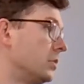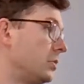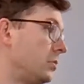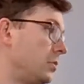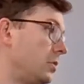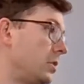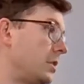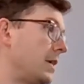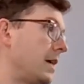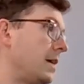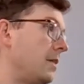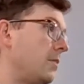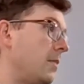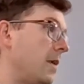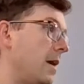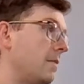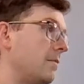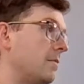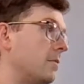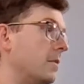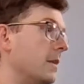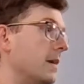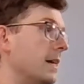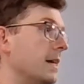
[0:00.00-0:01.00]
Dowse
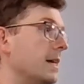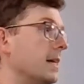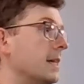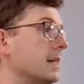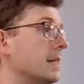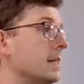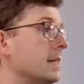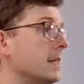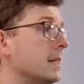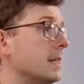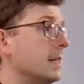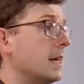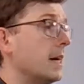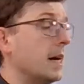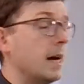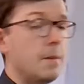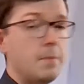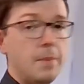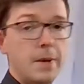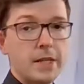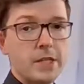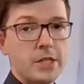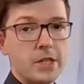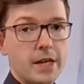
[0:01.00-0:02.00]
Reverie
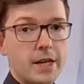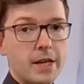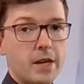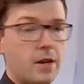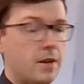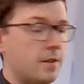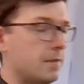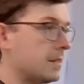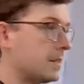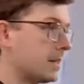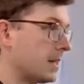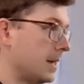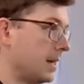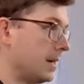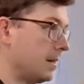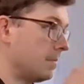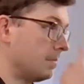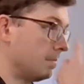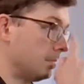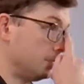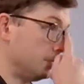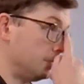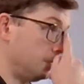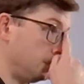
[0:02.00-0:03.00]
by Tchaikovsky.